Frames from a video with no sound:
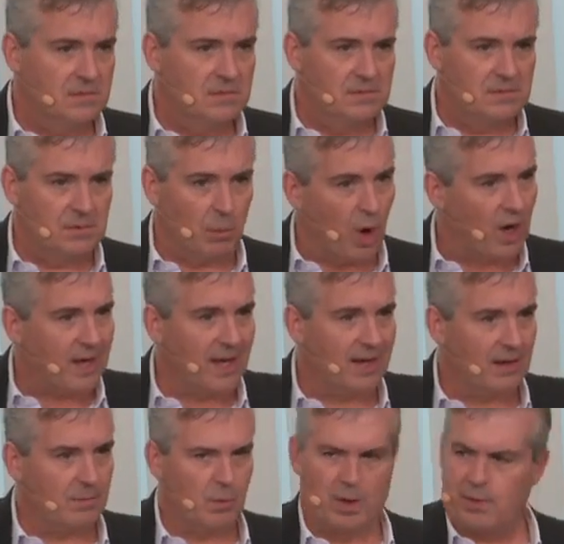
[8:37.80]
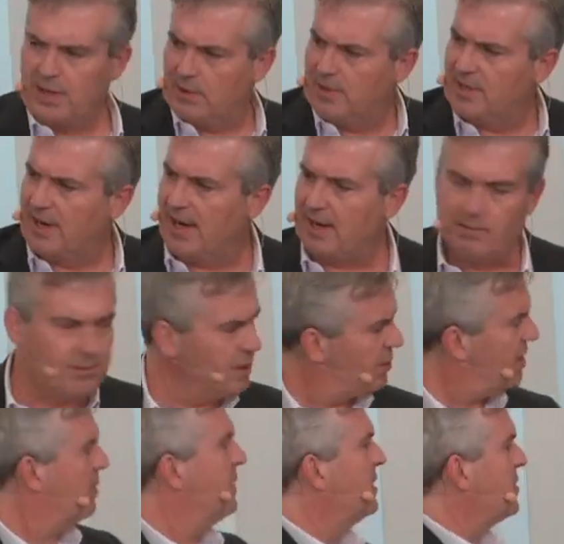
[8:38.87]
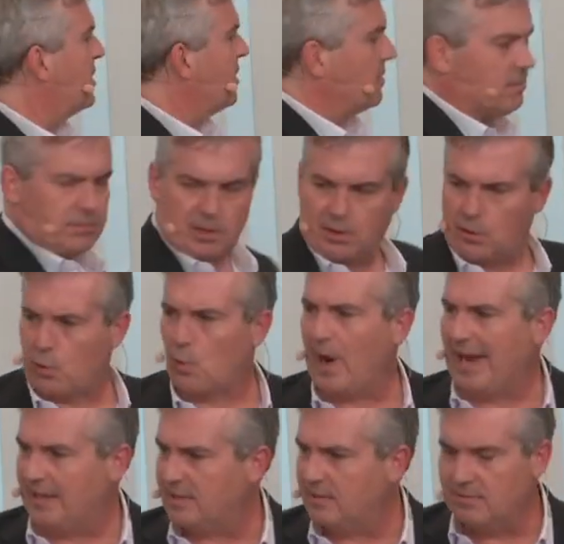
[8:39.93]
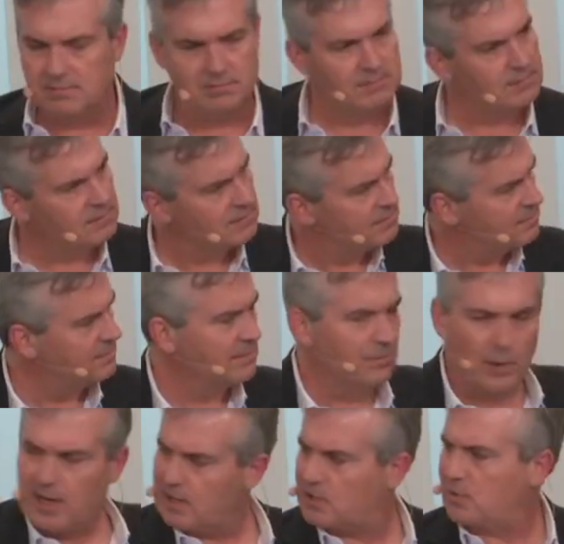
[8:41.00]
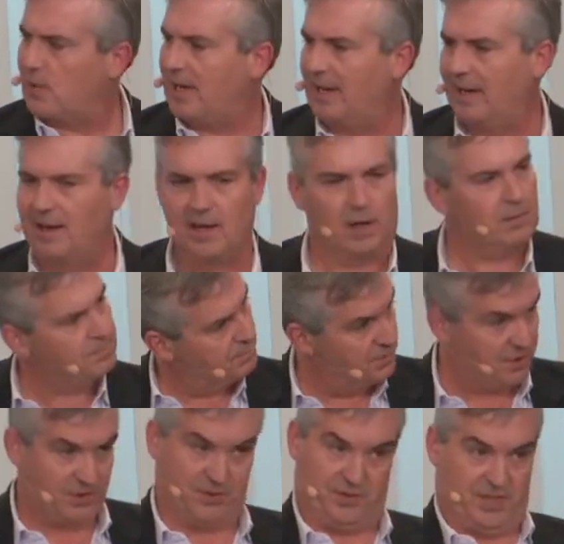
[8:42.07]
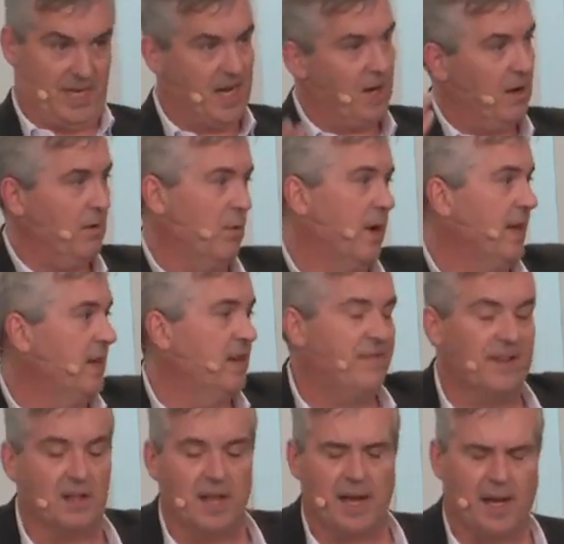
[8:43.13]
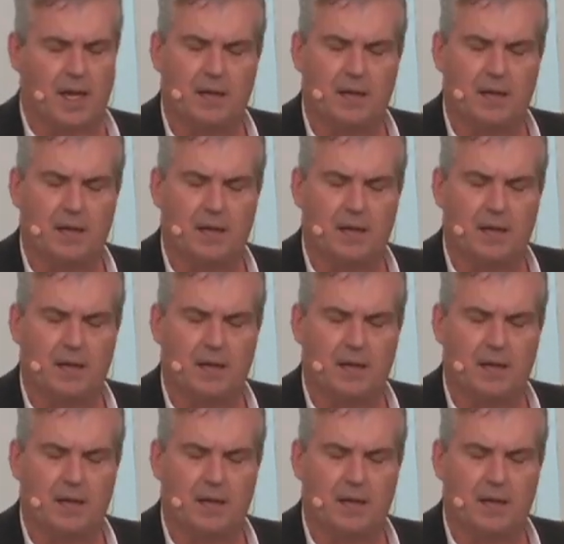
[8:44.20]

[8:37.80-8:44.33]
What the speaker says: Walk in and, what are we doing tonight? You're doing a musical. Great. What else do I need to know? Sing when you feel like it.